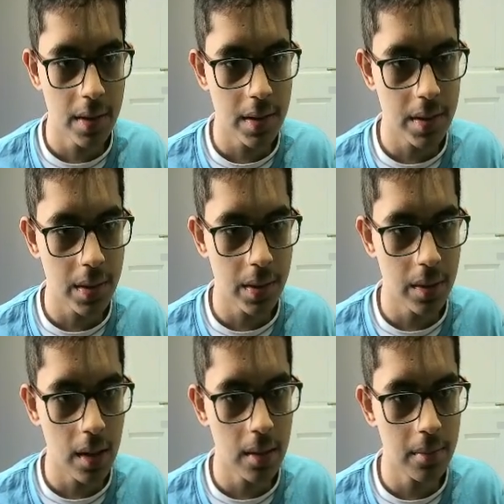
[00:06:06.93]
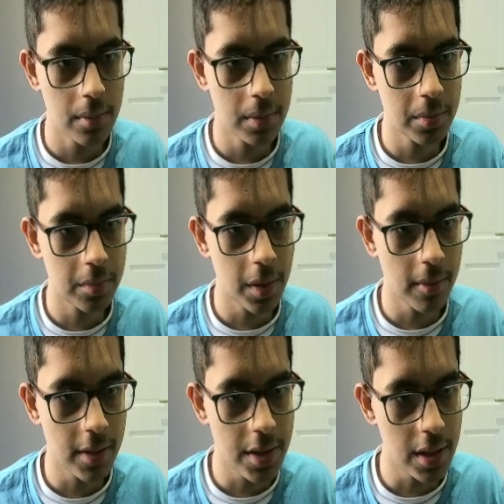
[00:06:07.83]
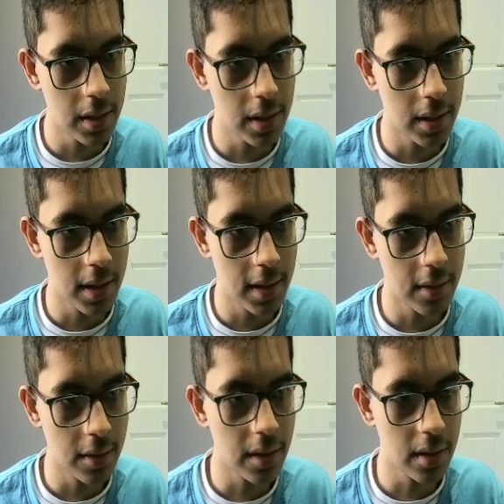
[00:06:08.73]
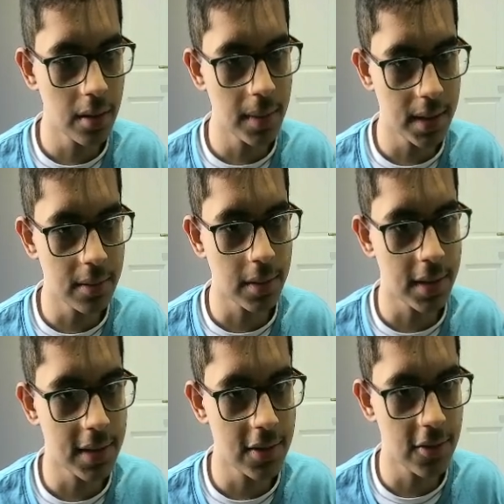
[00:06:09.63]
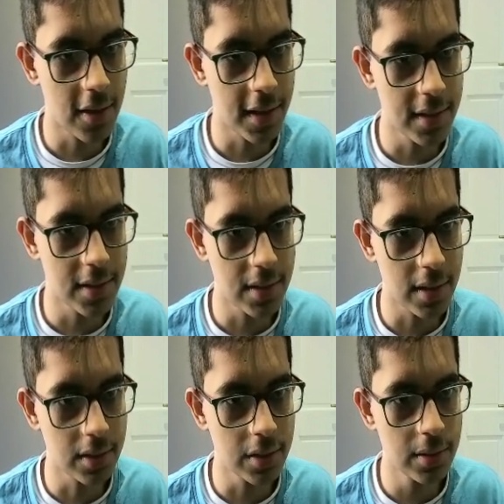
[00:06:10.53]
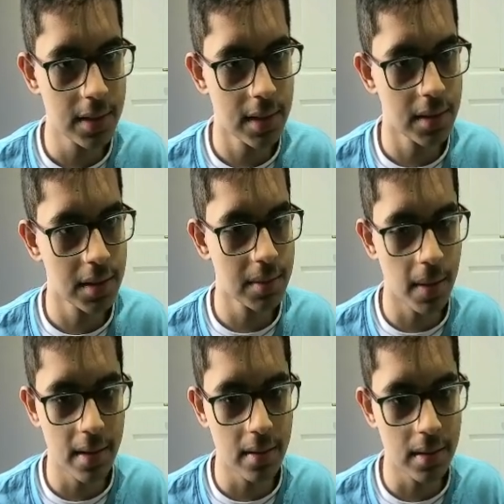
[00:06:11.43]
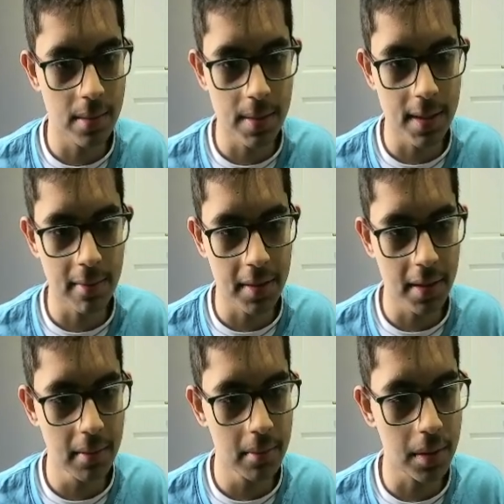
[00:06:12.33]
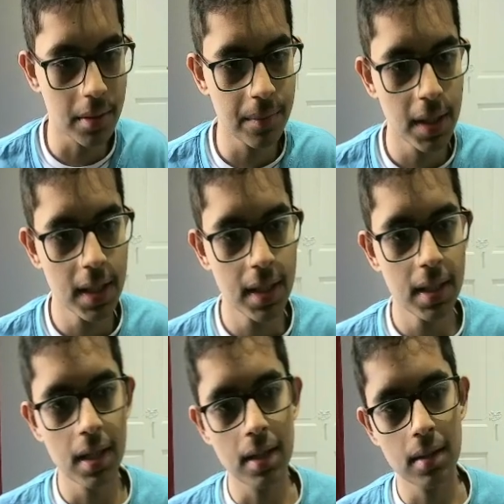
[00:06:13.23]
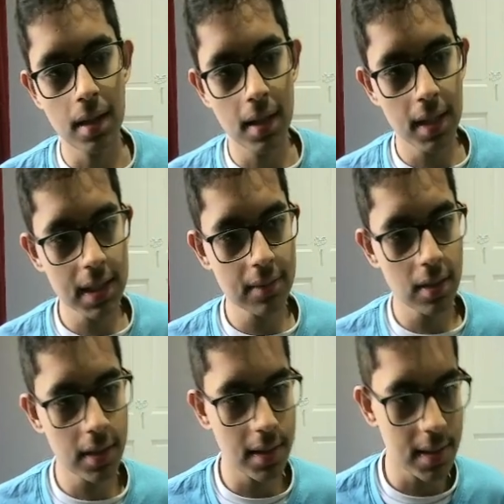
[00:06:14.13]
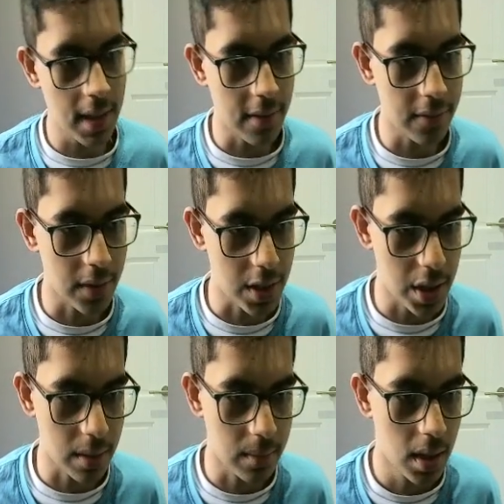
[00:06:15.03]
So pretty much, I'll come back to what these two lines do. It's a Python specific thing, but let's have a look at this f function.